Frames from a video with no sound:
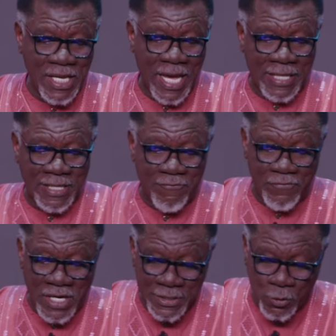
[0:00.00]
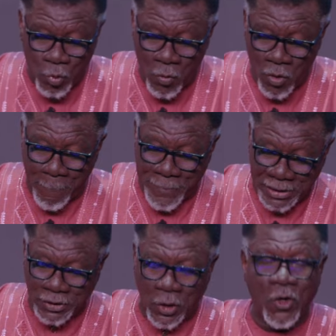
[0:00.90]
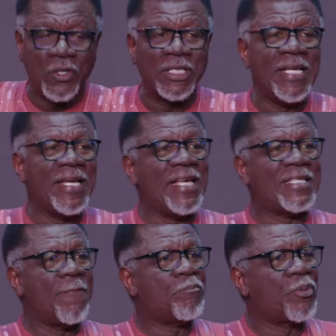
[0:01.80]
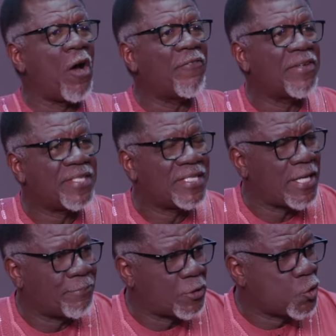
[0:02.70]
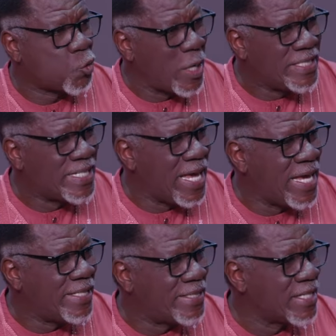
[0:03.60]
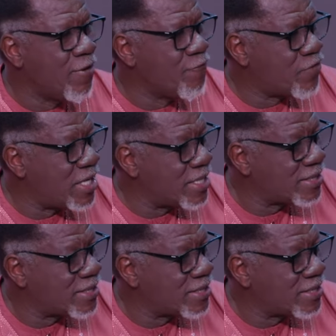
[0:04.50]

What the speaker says: And the verse we will build on is in Proverbs chapter 28, verse